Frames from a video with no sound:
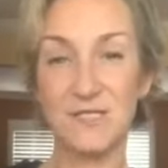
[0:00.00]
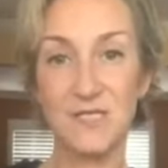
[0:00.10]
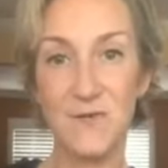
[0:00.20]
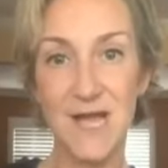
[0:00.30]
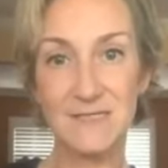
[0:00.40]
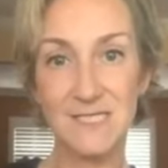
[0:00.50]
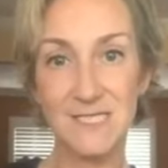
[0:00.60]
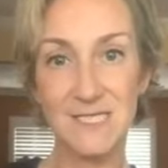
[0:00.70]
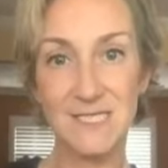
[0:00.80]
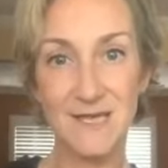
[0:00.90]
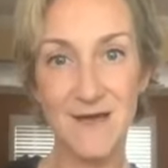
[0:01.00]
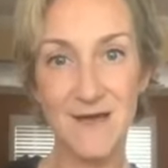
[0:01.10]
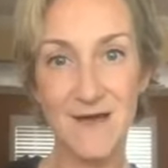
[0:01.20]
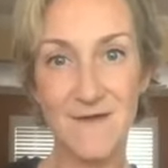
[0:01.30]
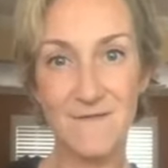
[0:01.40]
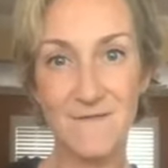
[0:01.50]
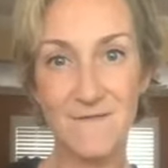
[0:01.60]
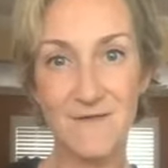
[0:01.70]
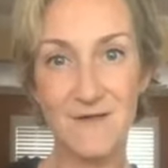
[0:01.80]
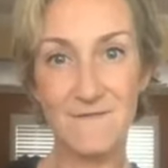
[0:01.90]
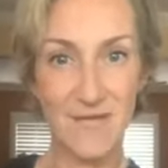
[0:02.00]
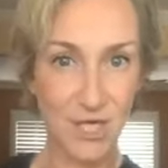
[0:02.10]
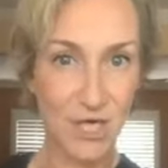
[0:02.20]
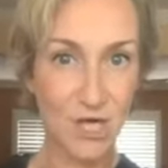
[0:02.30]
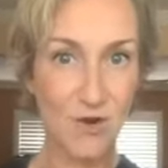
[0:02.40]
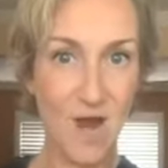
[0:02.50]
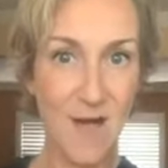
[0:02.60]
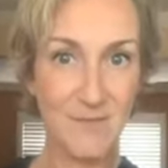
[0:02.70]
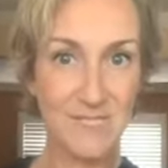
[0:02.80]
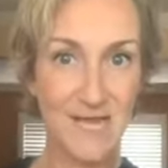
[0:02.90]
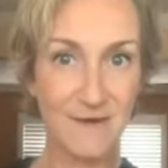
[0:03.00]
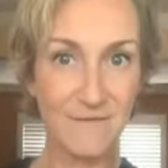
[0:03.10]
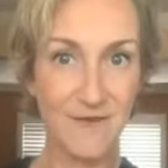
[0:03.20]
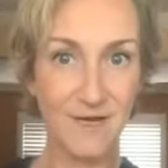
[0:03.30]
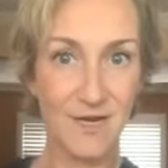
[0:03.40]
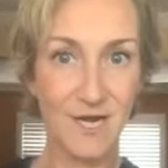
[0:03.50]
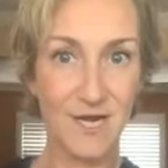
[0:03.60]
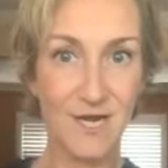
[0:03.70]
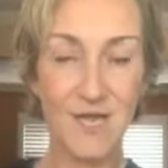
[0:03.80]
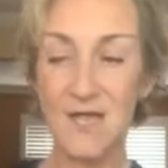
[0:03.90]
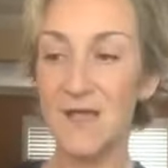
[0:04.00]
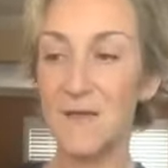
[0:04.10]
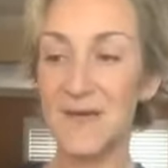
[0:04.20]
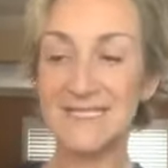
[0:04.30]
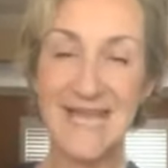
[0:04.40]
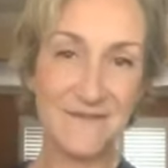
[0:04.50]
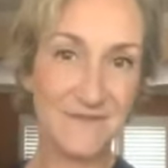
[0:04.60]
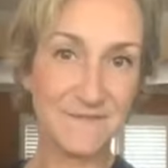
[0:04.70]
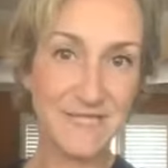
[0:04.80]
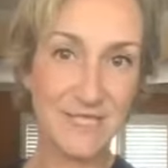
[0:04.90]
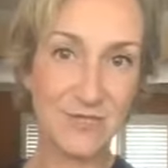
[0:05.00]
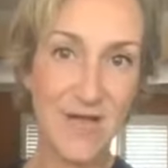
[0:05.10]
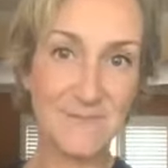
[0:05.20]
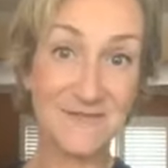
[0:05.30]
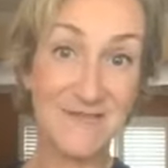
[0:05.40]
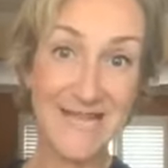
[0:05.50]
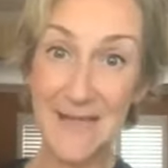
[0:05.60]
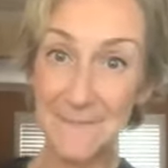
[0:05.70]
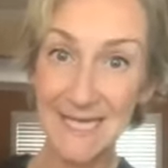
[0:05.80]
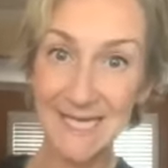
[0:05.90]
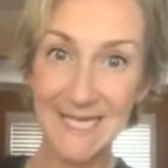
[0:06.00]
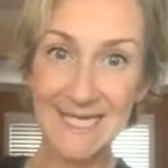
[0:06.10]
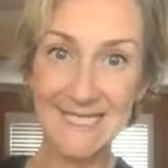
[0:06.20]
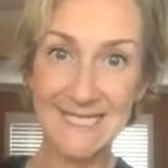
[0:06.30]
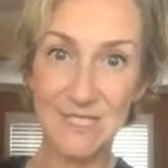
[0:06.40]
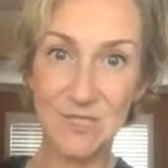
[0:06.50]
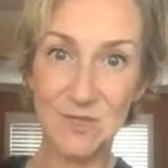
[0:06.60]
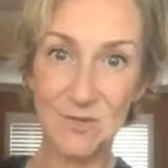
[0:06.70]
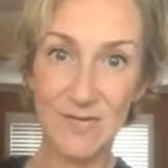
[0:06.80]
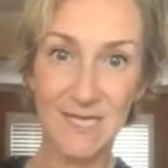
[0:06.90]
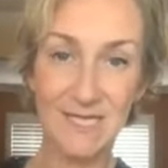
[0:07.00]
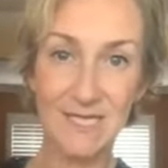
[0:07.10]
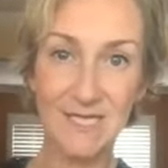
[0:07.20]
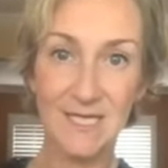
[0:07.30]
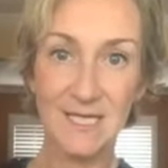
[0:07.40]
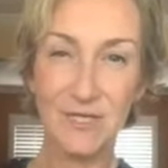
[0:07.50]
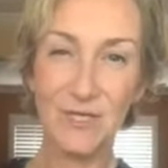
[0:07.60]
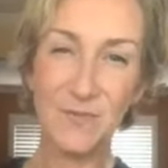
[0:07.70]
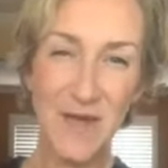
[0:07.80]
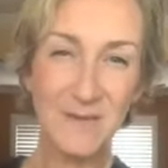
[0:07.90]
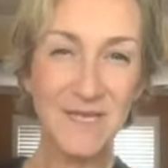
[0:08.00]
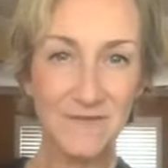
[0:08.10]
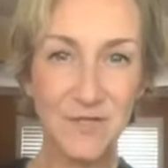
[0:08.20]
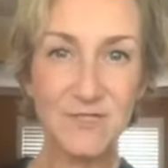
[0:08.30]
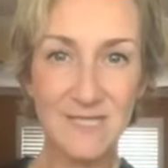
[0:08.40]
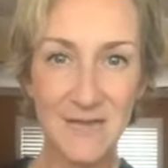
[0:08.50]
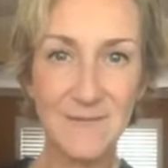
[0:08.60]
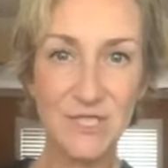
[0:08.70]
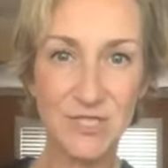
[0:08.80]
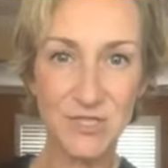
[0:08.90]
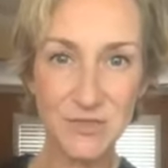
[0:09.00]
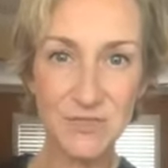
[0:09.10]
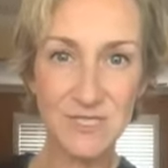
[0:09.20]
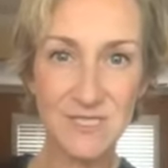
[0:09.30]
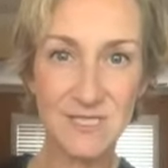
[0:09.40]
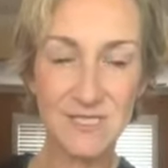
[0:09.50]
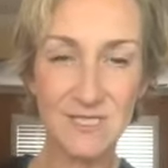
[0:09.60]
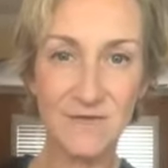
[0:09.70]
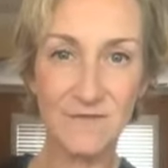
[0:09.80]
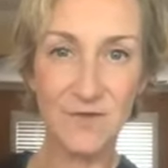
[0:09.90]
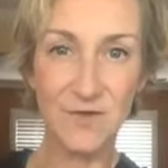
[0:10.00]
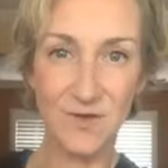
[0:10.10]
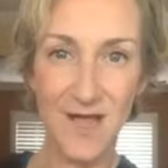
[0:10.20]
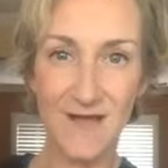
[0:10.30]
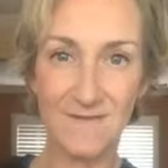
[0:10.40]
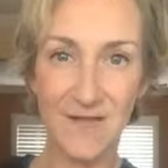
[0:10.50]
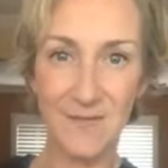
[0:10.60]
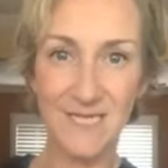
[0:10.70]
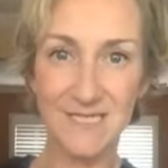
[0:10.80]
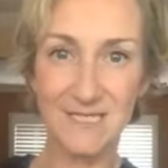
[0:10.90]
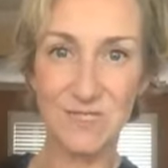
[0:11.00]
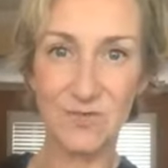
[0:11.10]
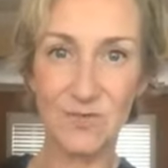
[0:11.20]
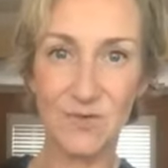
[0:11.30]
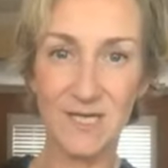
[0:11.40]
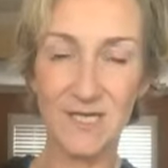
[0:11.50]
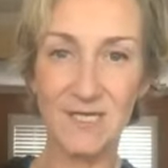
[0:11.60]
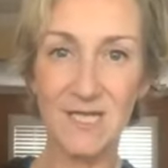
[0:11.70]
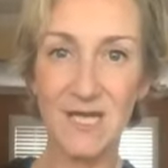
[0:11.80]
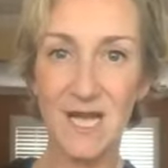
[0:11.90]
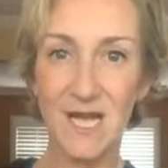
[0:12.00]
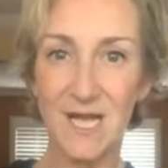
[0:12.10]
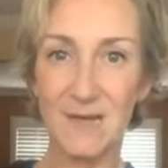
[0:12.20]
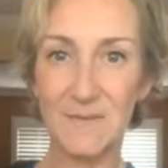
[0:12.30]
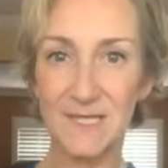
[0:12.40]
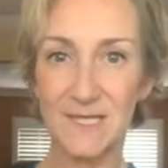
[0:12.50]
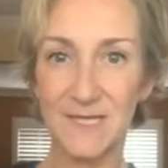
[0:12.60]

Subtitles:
2 ounces of vinegar or apple cider vinegar, about 10-15 drops of lemon essential oil. You could probably even use lemon juice if you don't have lemon essential oil, but